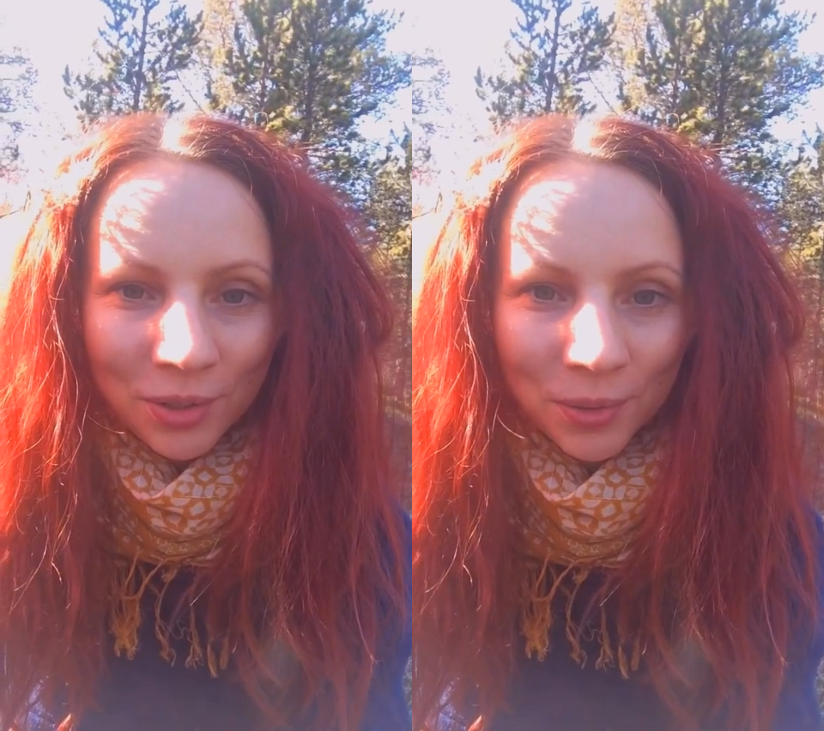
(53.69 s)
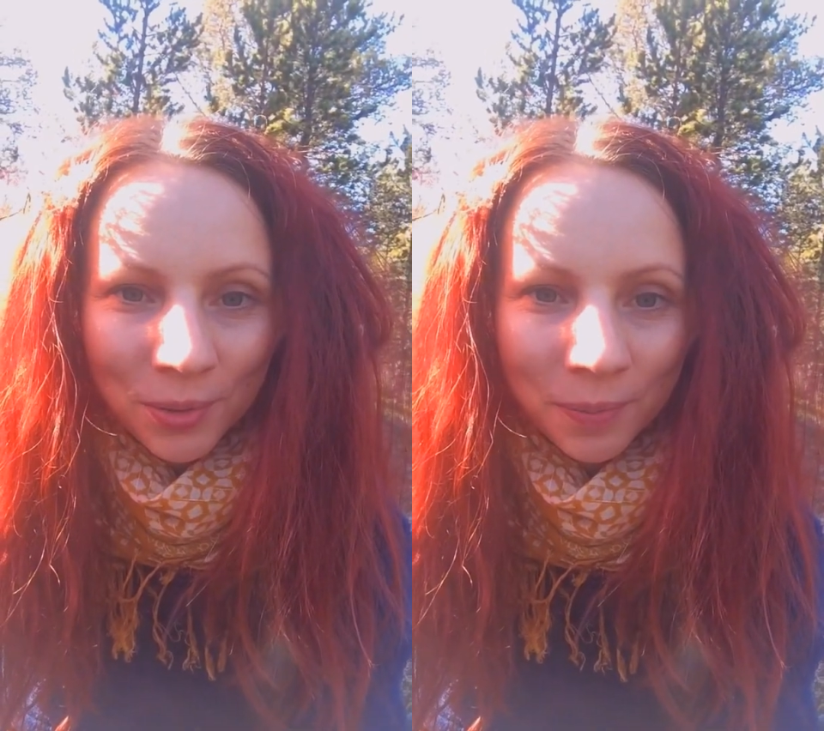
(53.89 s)

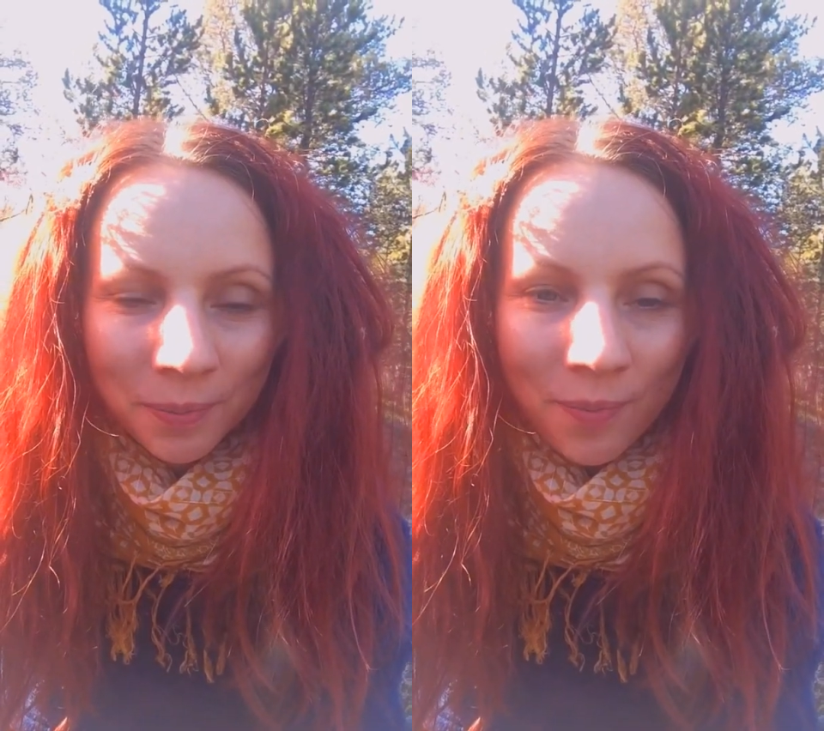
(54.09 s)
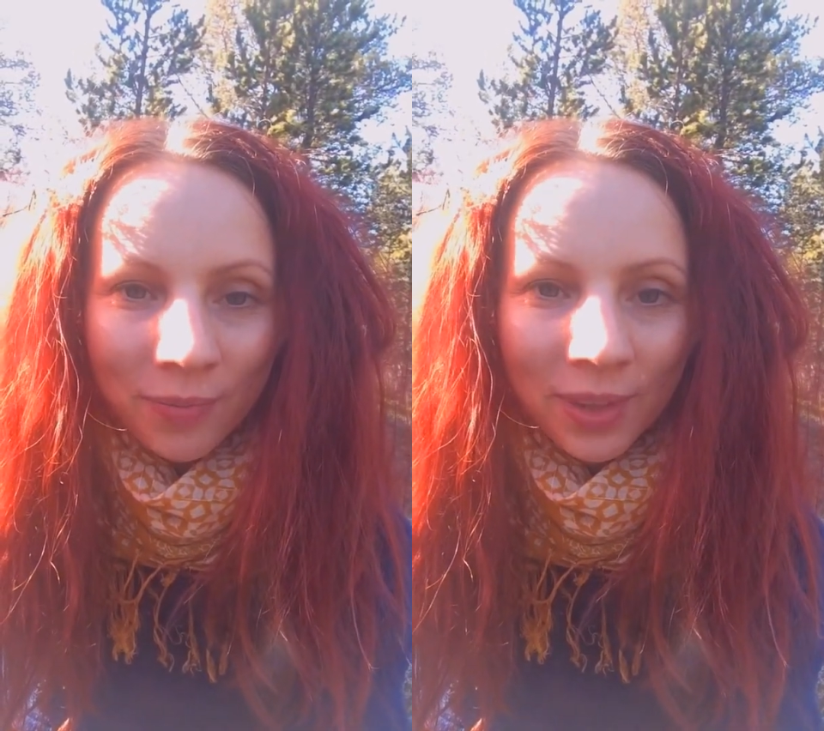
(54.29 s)
to
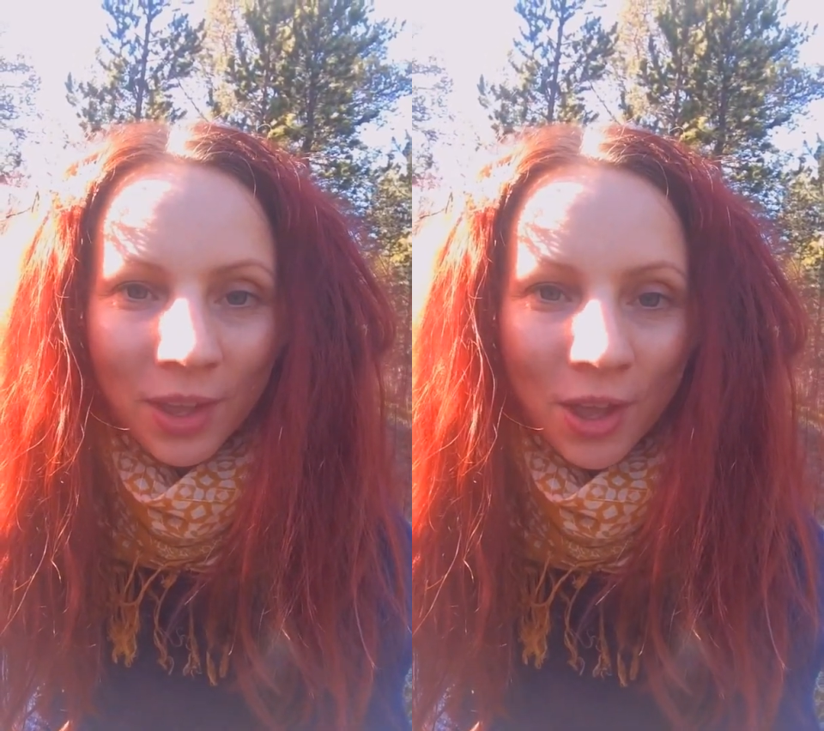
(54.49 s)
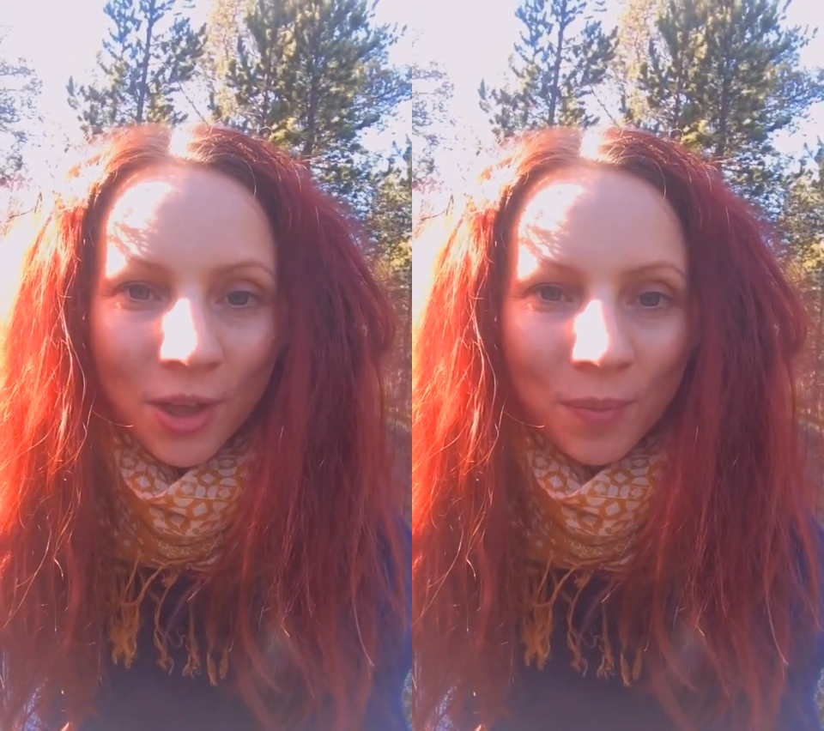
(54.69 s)

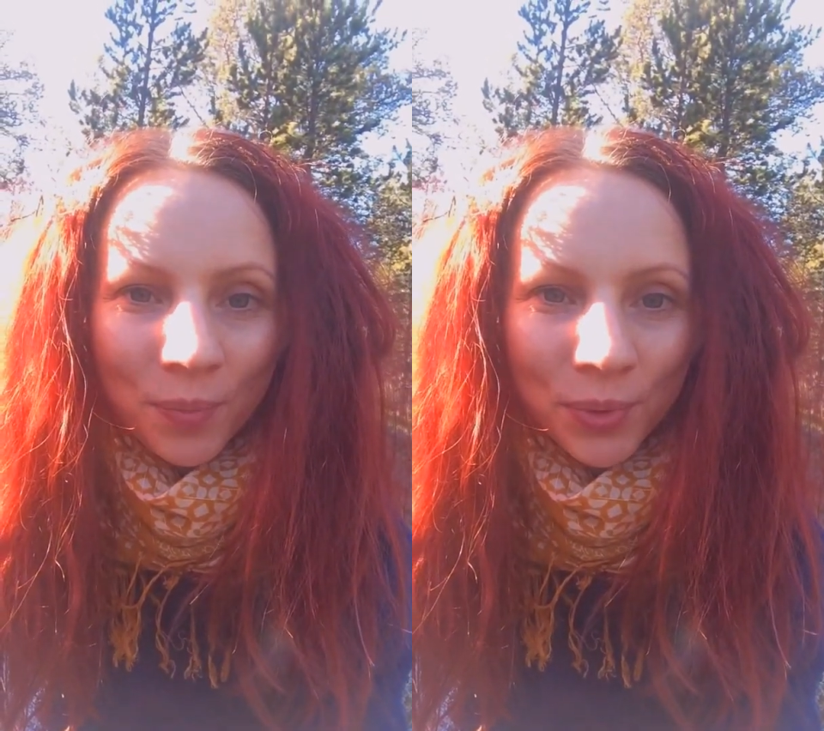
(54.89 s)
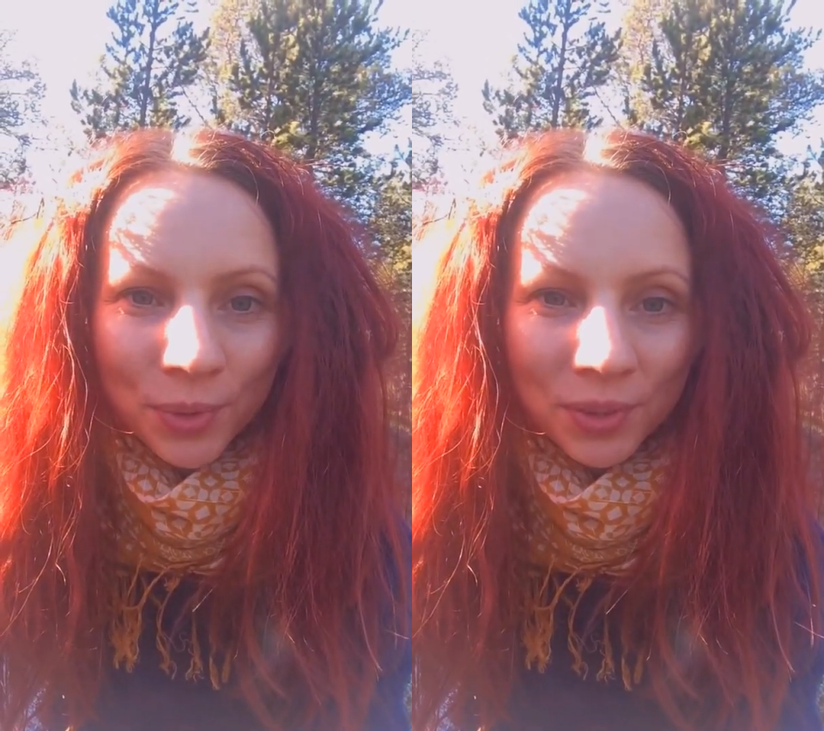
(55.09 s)

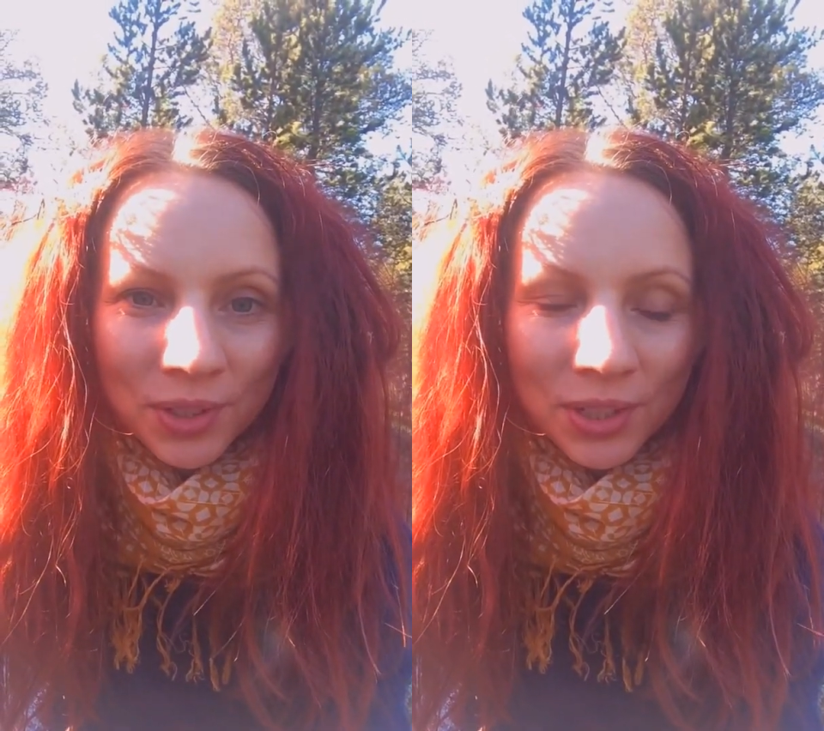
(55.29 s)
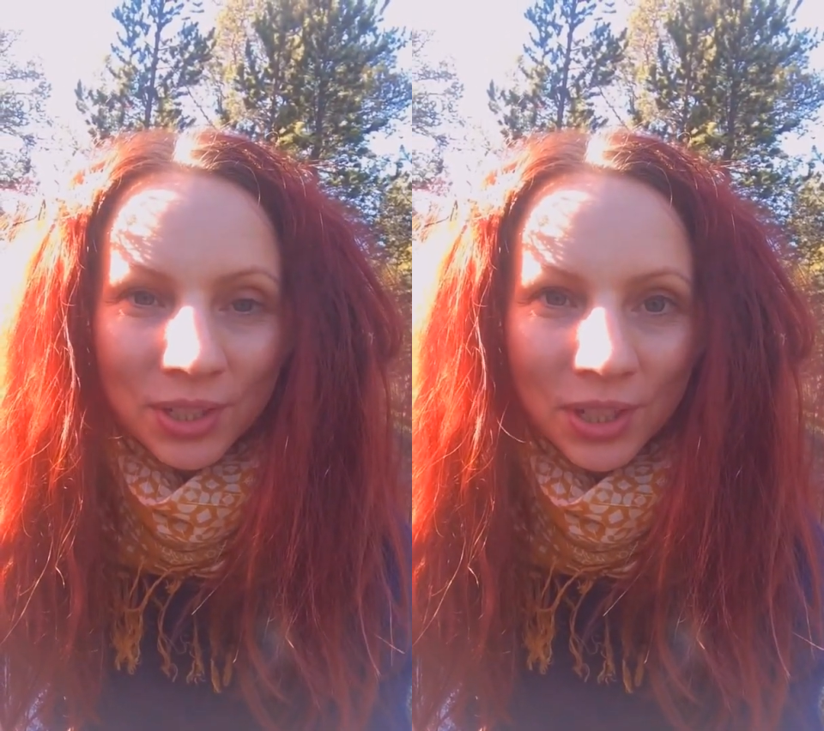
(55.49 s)

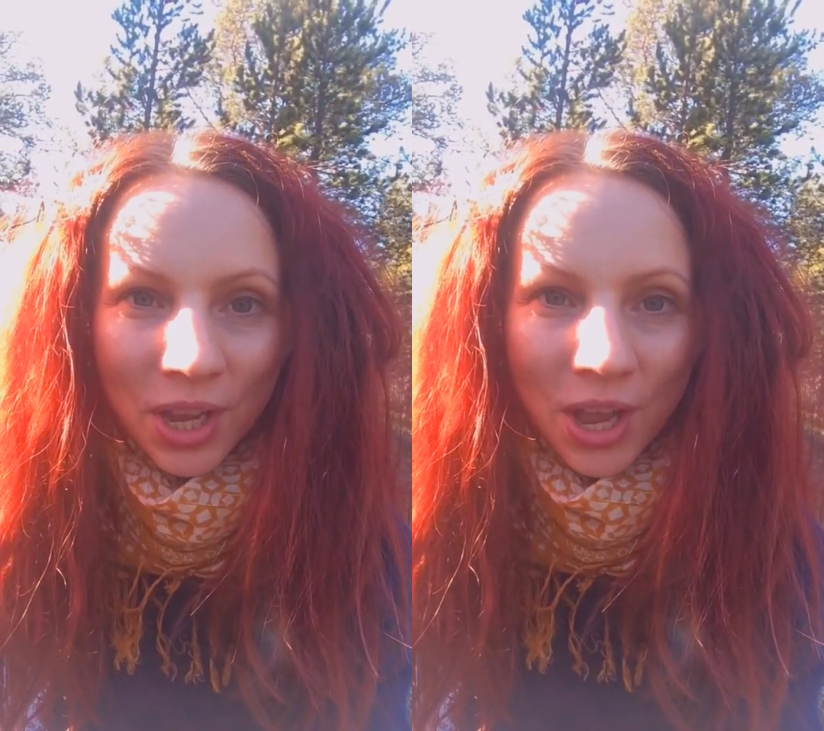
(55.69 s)
put